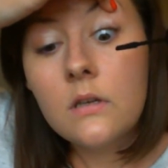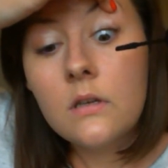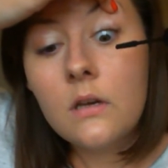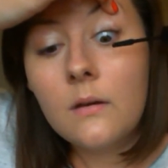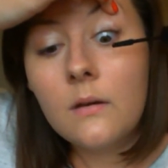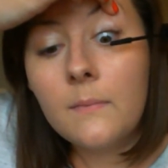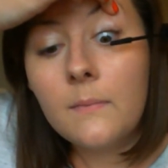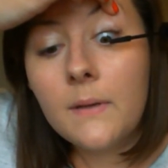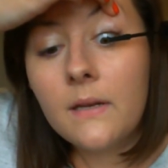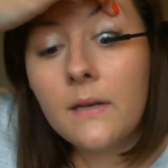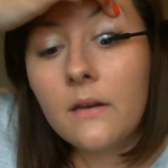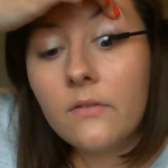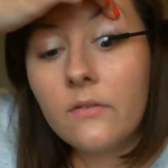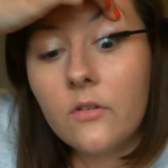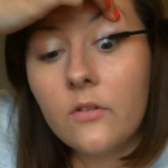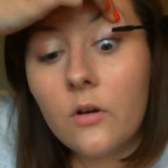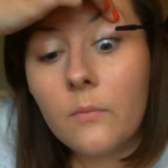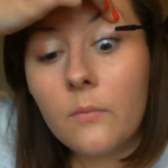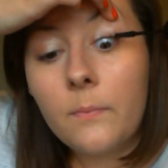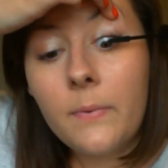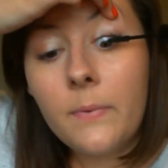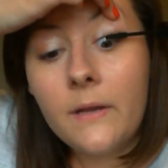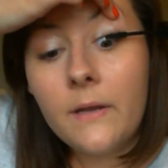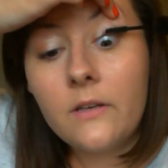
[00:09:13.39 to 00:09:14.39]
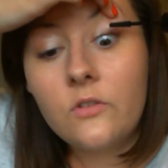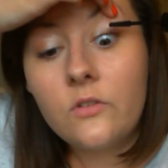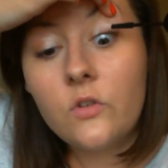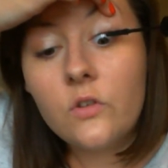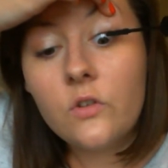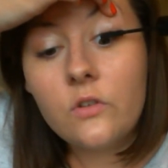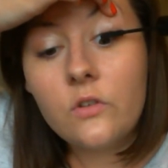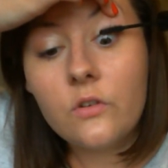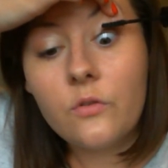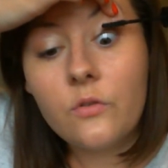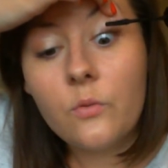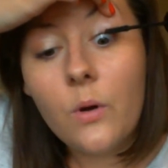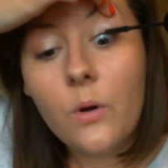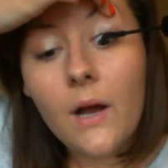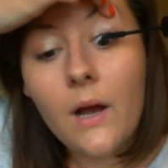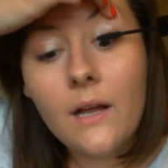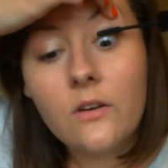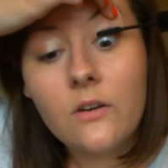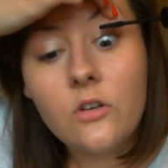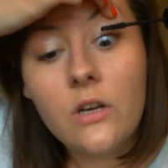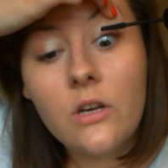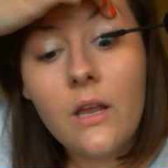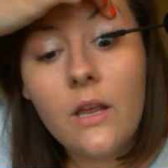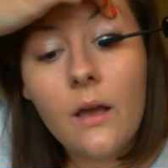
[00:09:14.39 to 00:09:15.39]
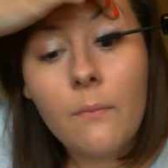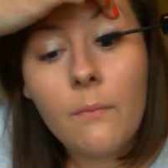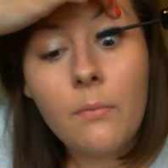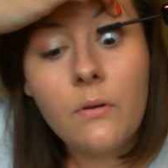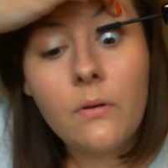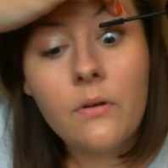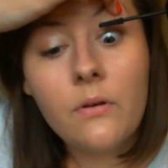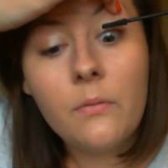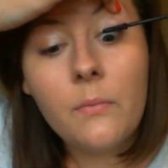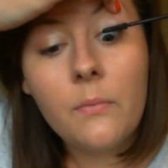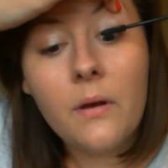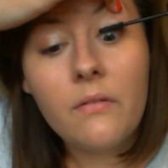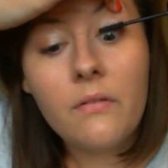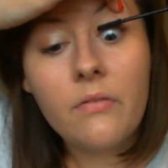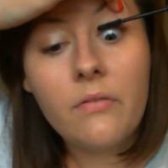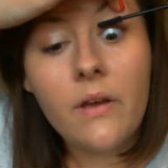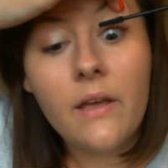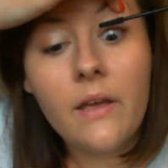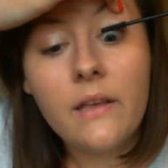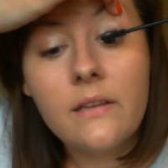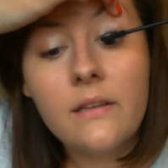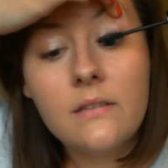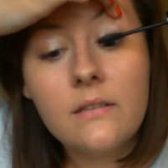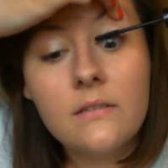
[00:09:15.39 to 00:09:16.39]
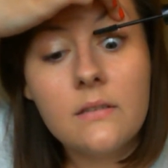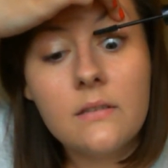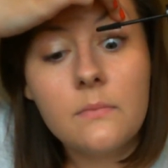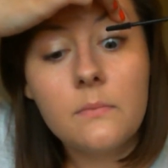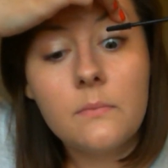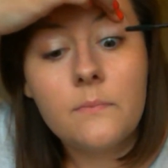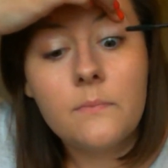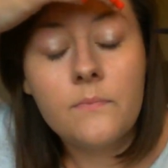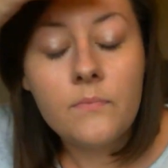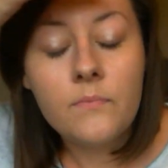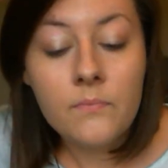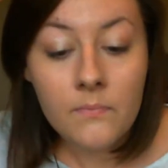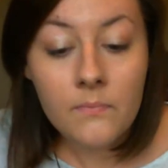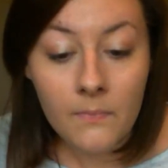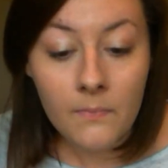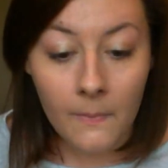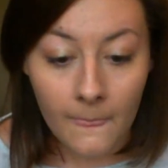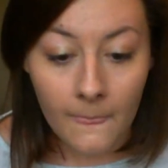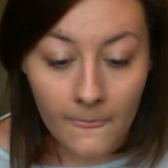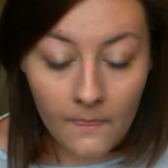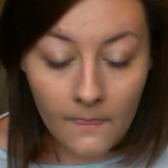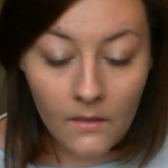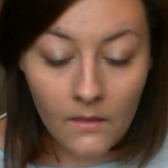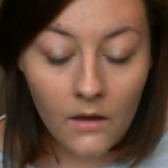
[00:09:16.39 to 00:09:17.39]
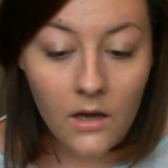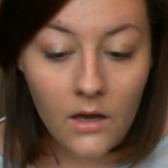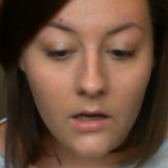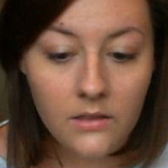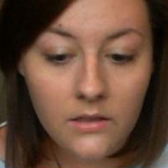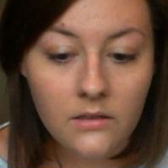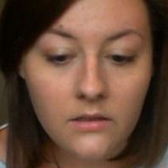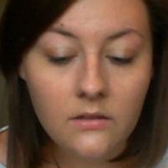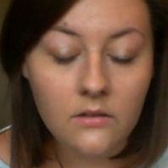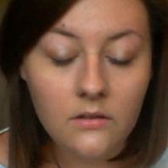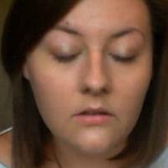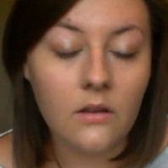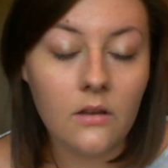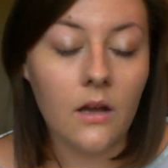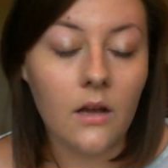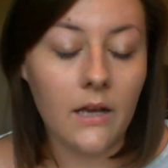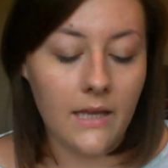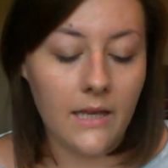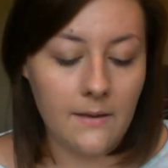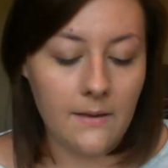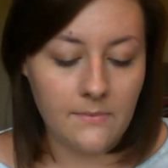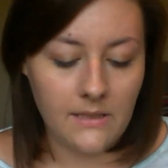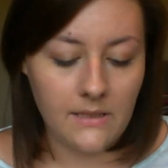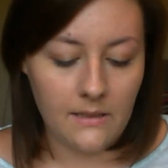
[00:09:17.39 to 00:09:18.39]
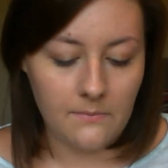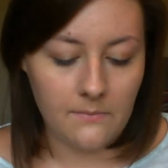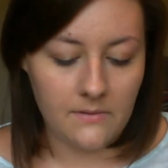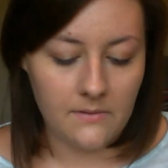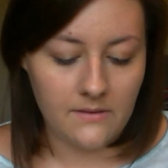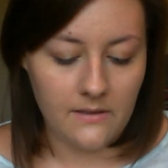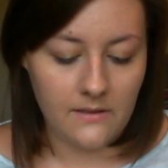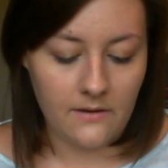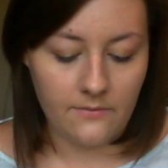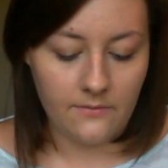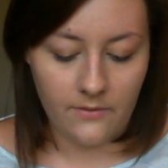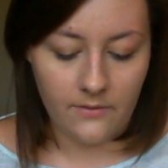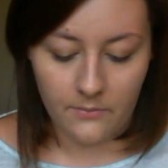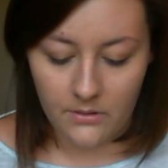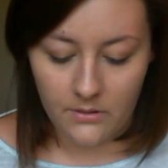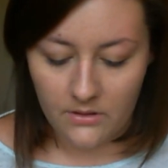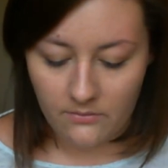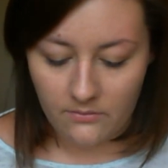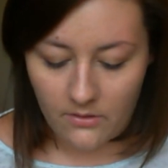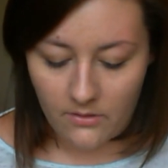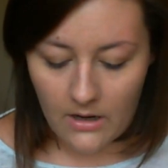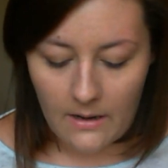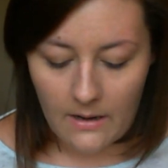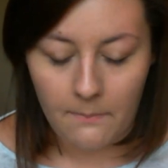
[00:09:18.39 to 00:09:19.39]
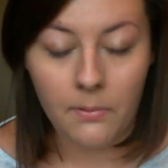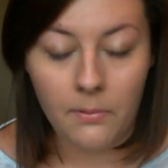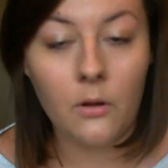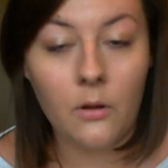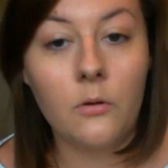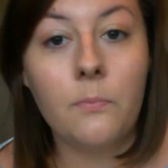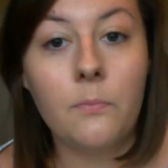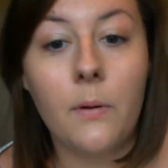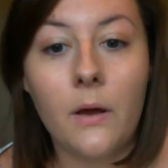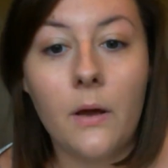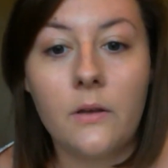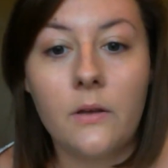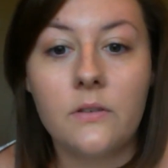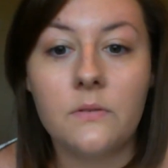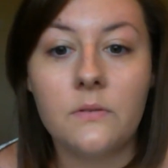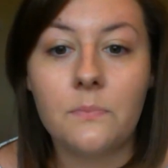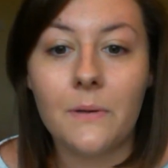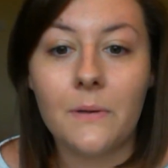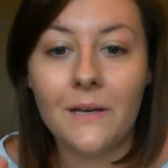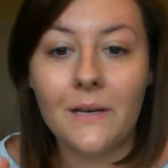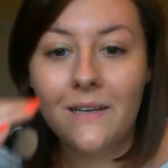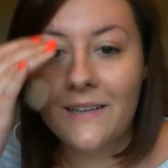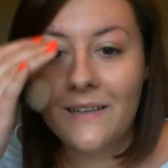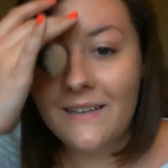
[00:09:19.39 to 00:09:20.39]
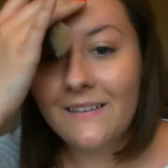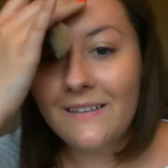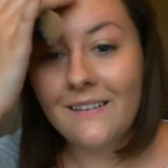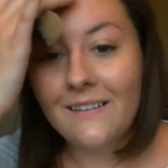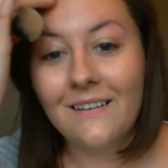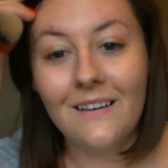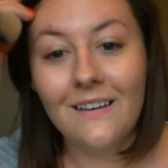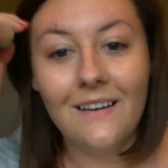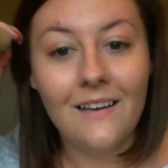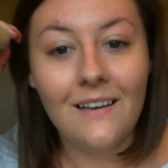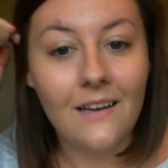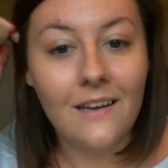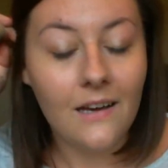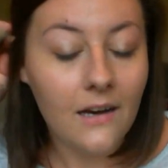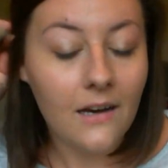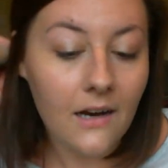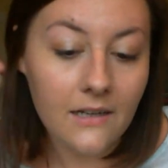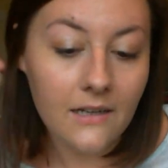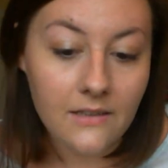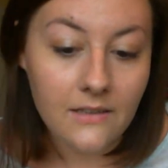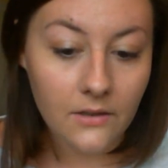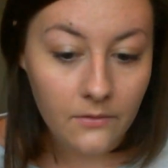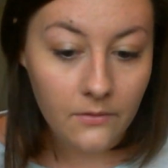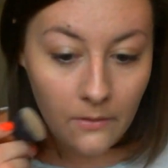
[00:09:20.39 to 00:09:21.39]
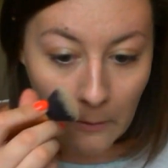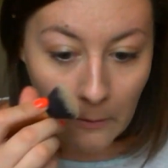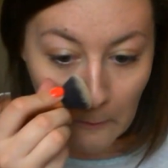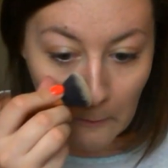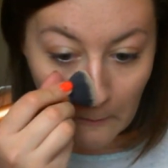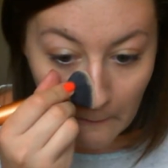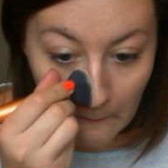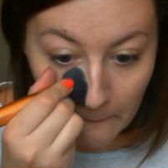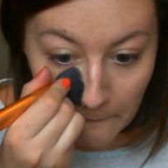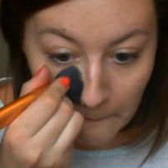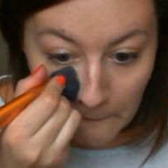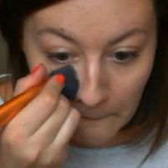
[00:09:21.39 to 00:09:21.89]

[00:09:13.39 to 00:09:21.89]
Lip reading: I mean, I've got pictures of what actually happened to my face. I keep telling myself I'm going to write a blog post, but I don't know